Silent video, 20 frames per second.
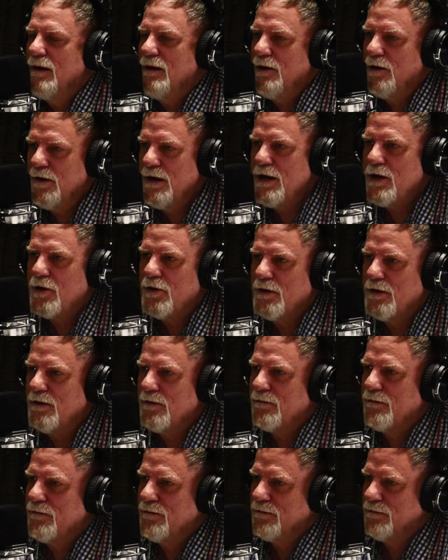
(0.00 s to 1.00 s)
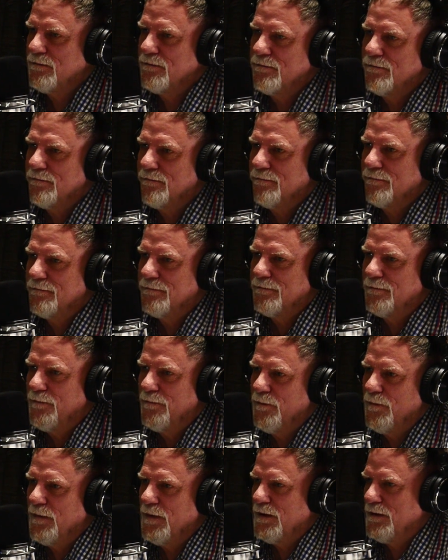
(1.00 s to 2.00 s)
He could have
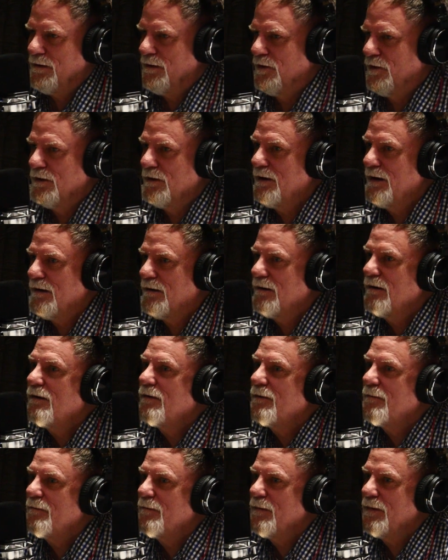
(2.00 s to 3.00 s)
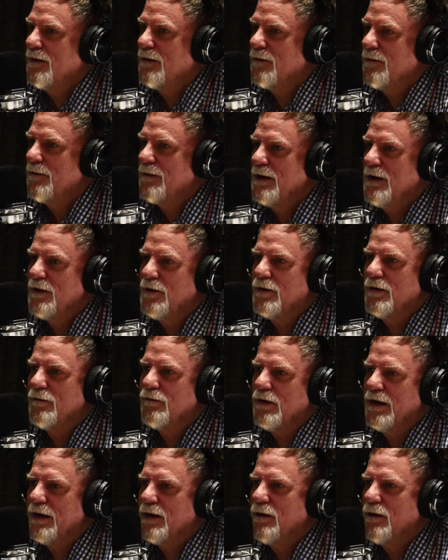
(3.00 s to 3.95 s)
earlier, he could have